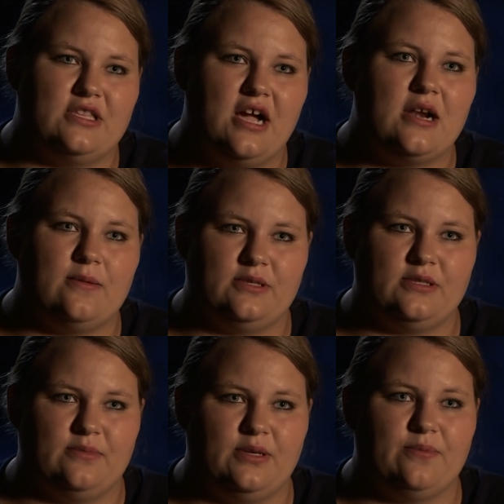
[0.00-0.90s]
thought it was
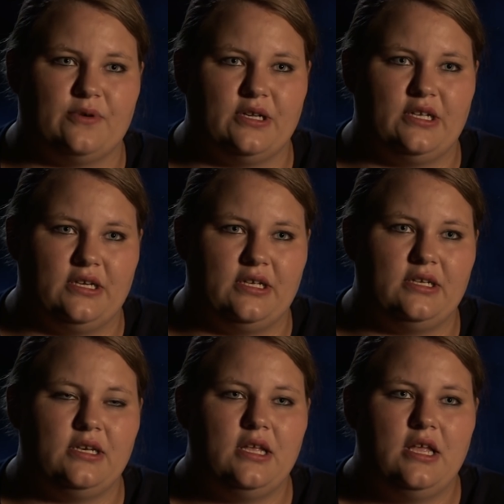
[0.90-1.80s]
somebody breaking
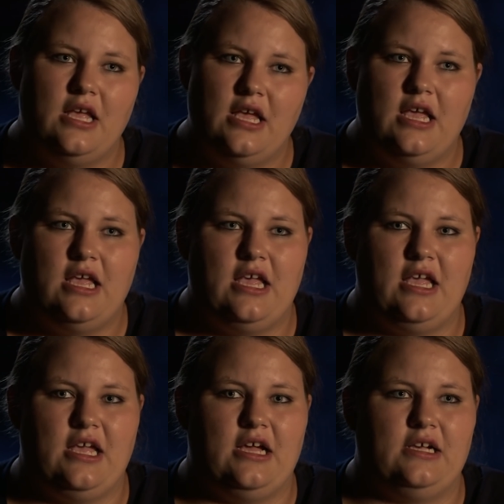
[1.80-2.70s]
in,
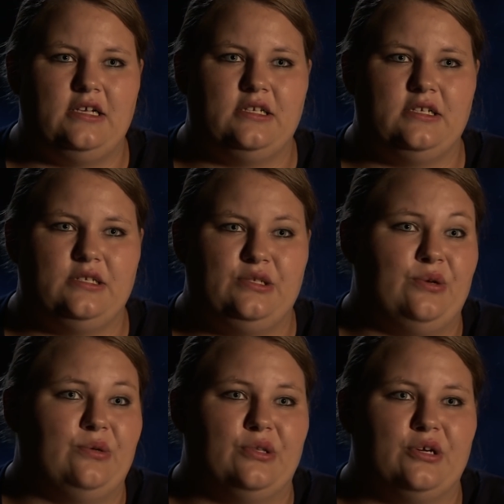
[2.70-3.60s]
and
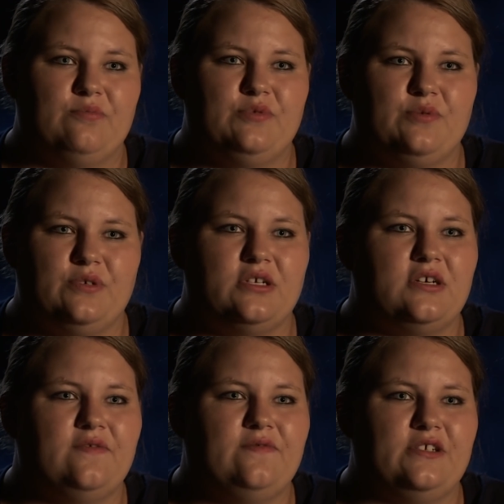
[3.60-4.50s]
no alarms went
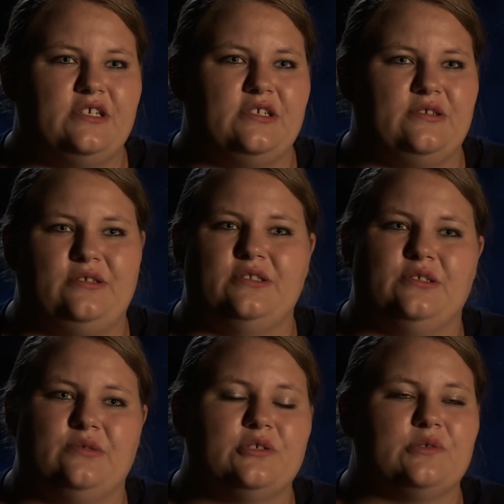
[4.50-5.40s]
off, and all the
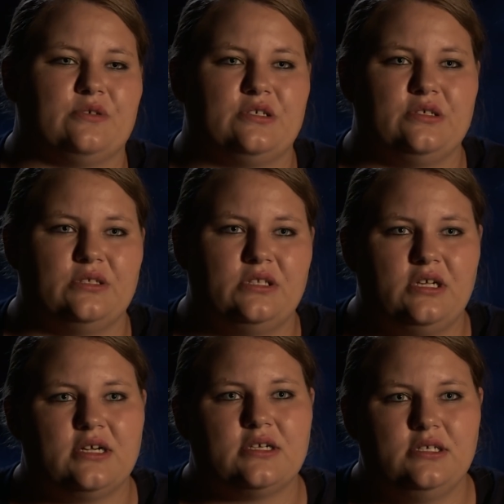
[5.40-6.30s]
doors were still
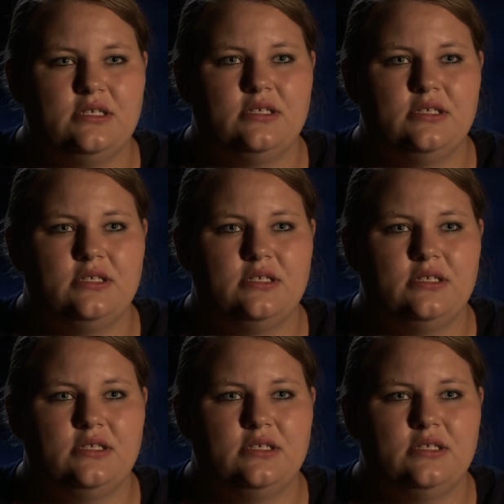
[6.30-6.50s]
locked.